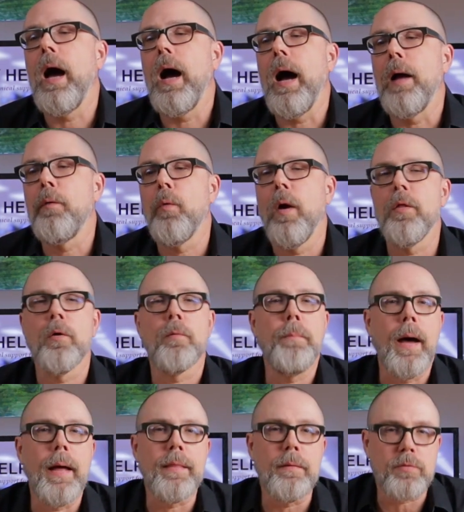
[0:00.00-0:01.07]
I'd rather
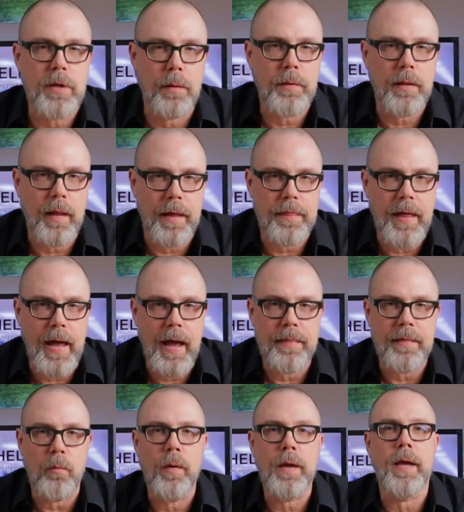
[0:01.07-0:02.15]
buy them something like
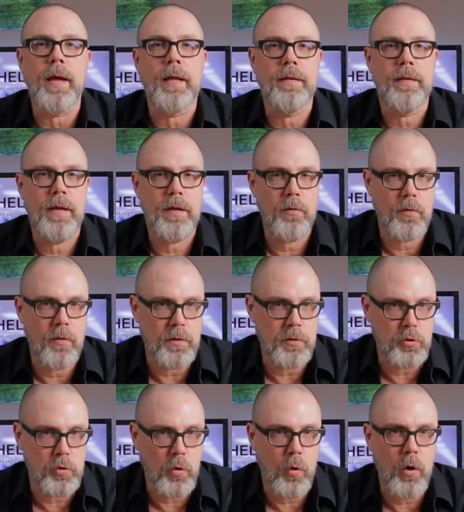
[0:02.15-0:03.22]
that we can continue to
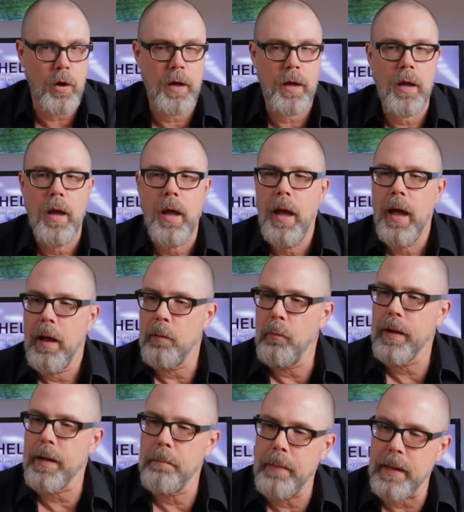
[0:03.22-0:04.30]
enjoy, and we
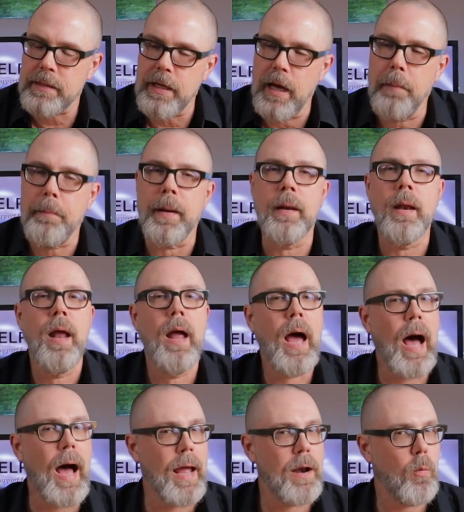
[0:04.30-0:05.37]
can mix up and
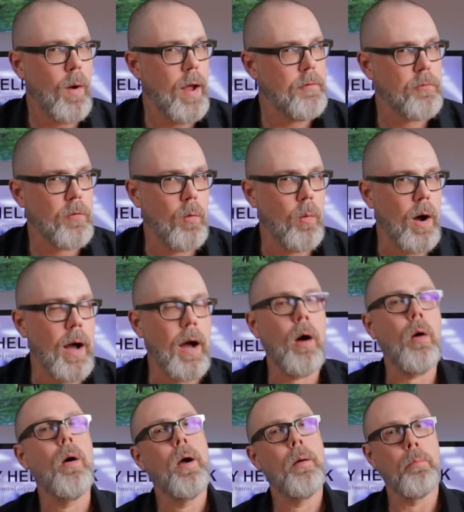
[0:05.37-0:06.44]
hide away for a
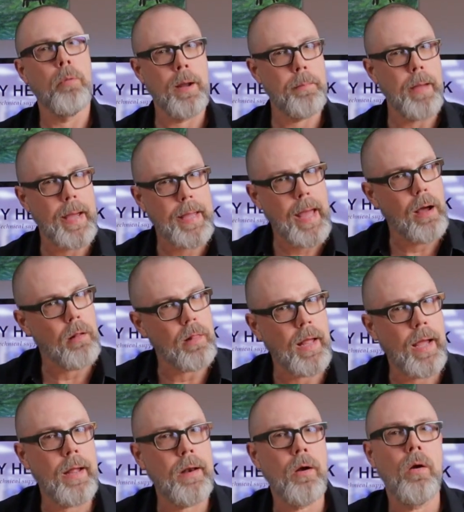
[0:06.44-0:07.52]
while, bring back out
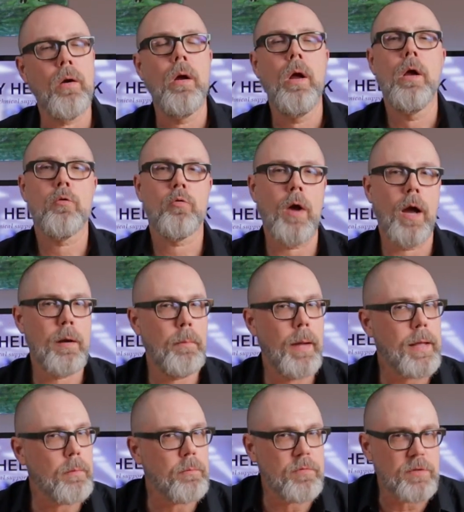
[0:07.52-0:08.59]
later, try to
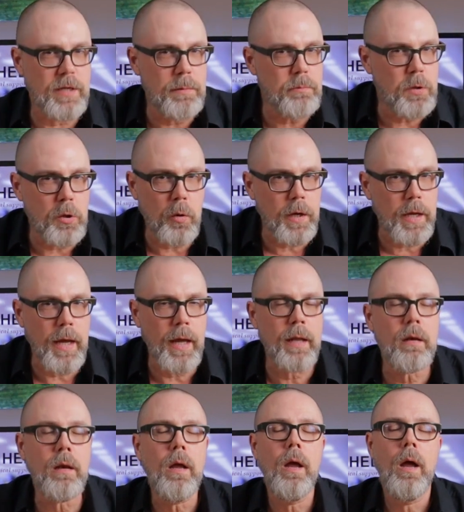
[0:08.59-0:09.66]
make them seem new again.